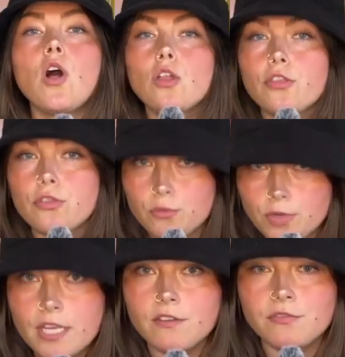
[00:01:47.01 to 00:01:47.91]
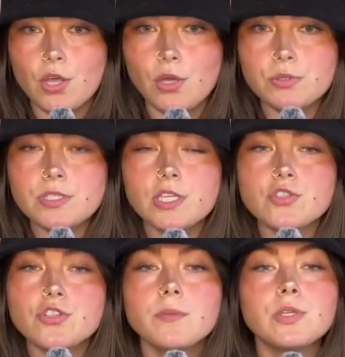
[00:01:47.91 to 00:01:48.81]
all three of those
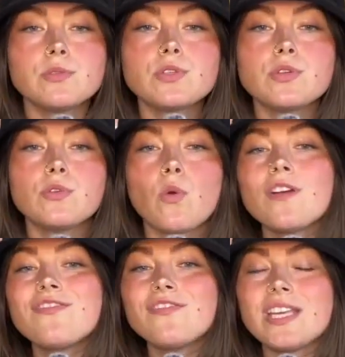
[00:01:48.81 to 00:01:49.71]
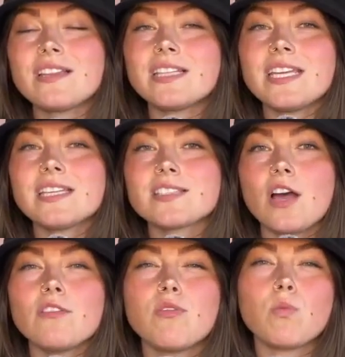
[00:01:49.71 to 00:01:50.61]
contribute to your feelings
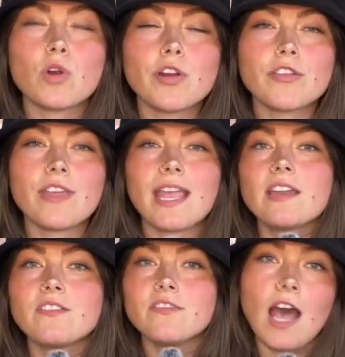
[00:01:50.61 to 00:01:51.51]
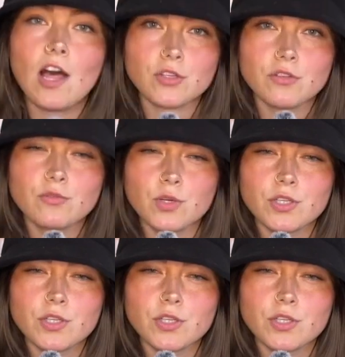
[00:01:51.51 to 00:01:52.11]
of worth and value for